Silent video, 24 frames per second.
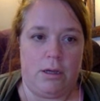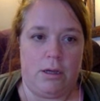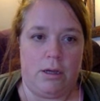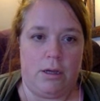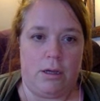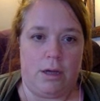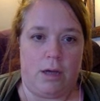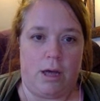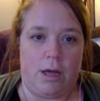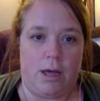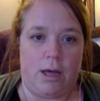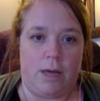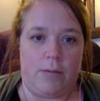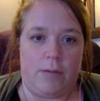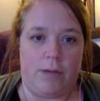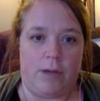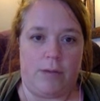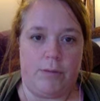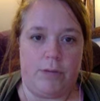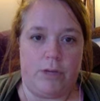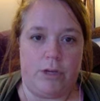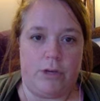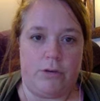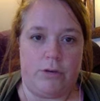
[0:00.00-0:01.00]
I'm
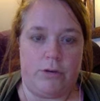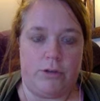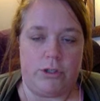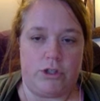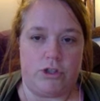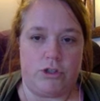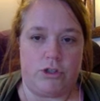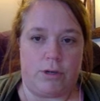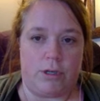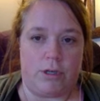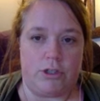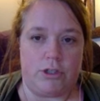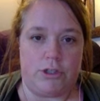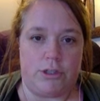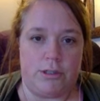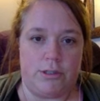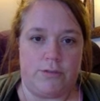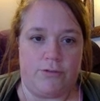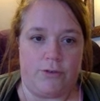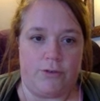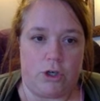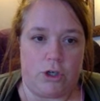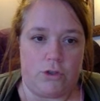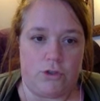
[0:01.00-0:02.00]
going to go to
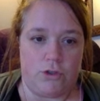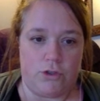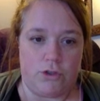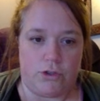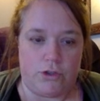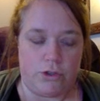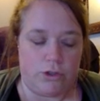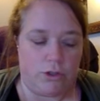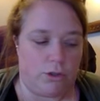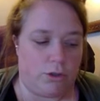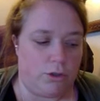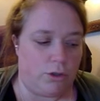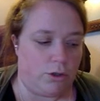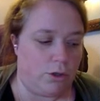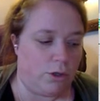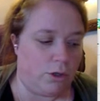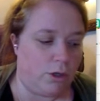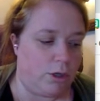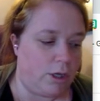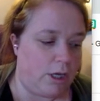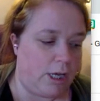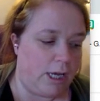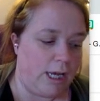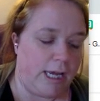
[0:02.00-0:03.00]
instructions first.
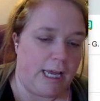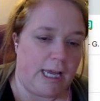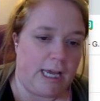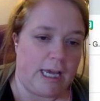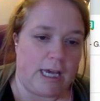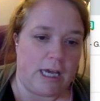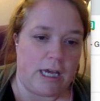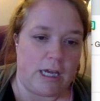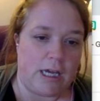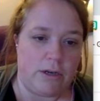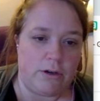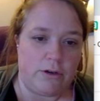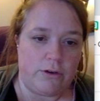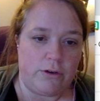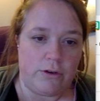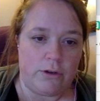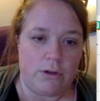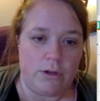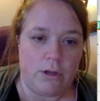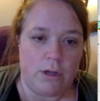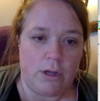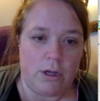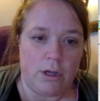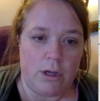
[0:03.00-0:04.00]
And
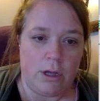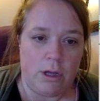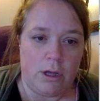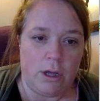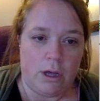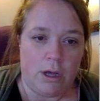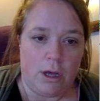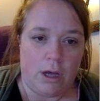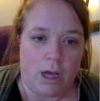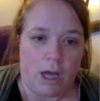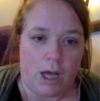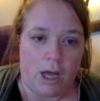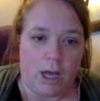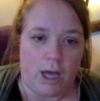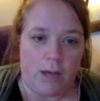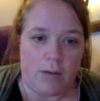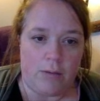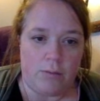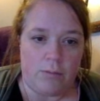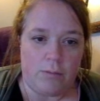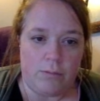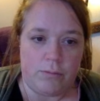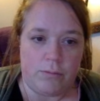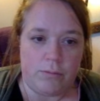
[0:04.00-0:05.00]

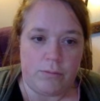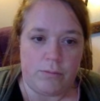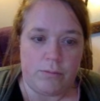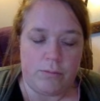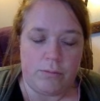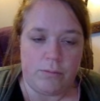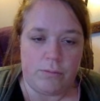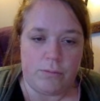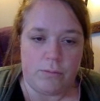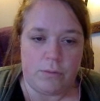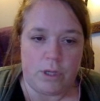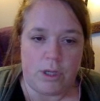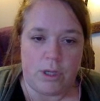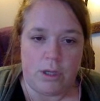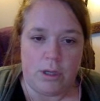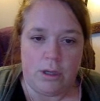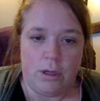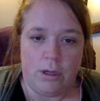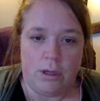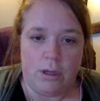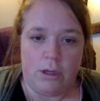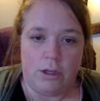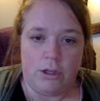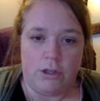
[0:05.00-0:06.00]

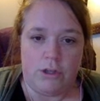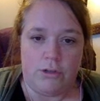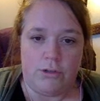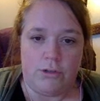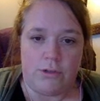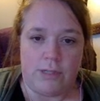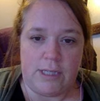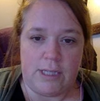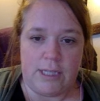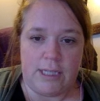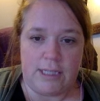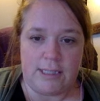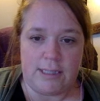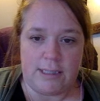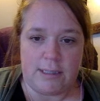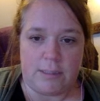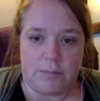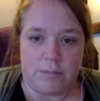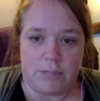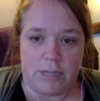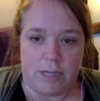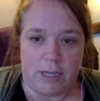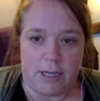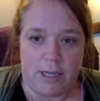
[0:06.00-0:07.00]
you see that
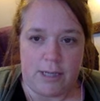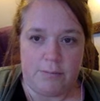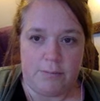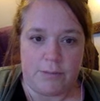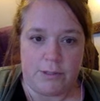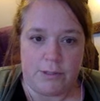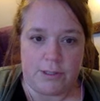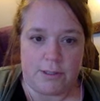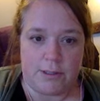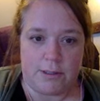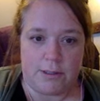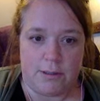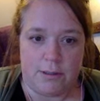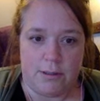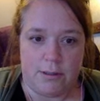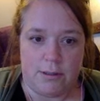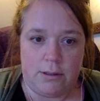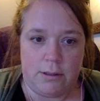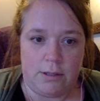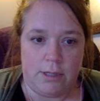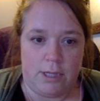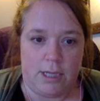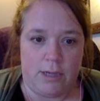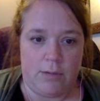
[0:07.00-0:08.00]
sometimes
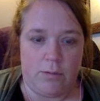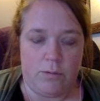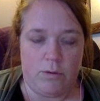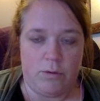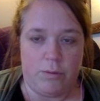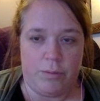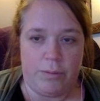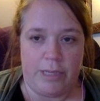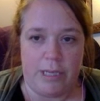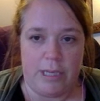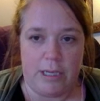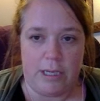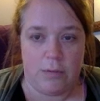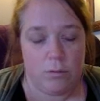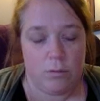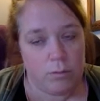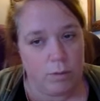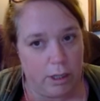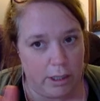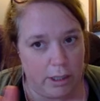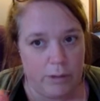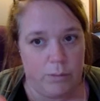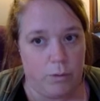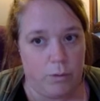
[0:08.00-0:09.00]
it will be,
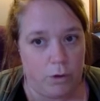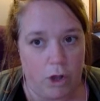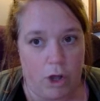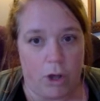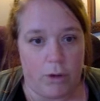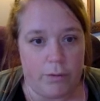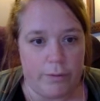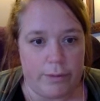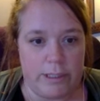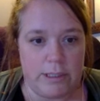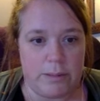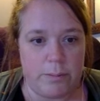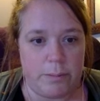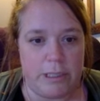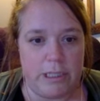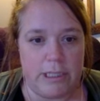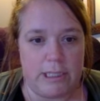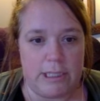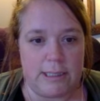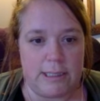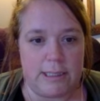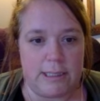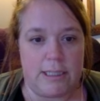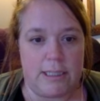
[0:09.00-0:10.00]
well, it will always be
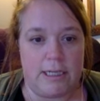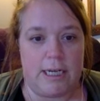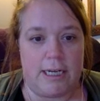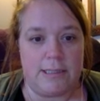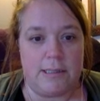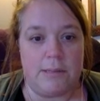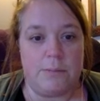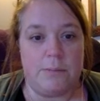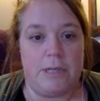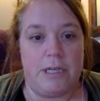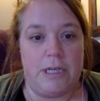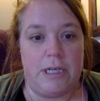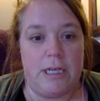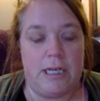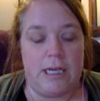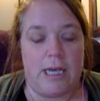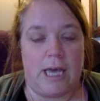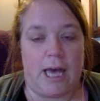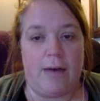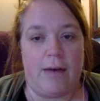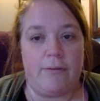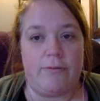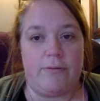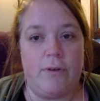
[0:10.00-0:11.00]
listed as a
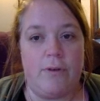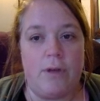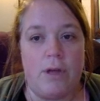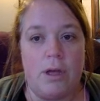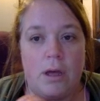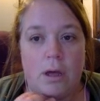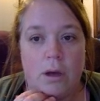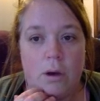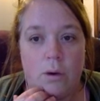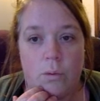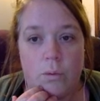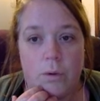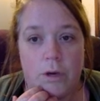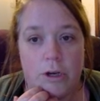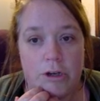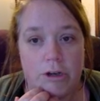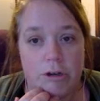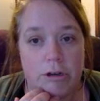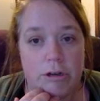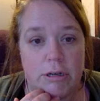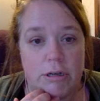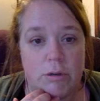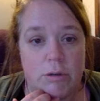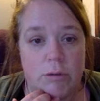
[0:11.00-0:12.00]
PDF. What
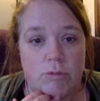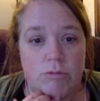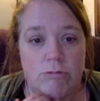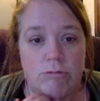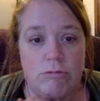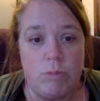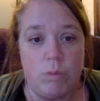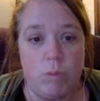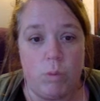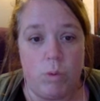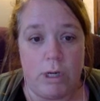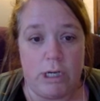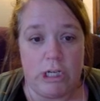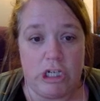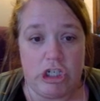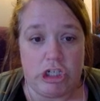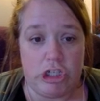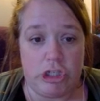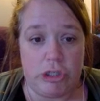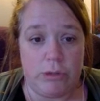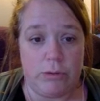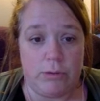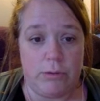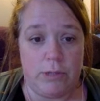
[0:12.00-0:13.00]
you're going to want to
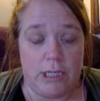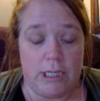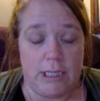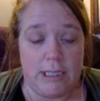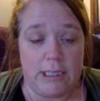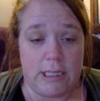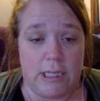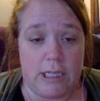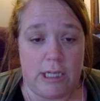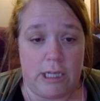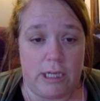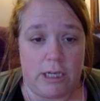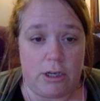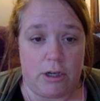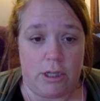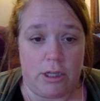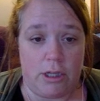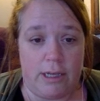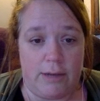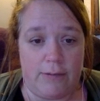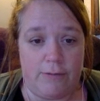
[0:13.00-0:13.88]
do is click on that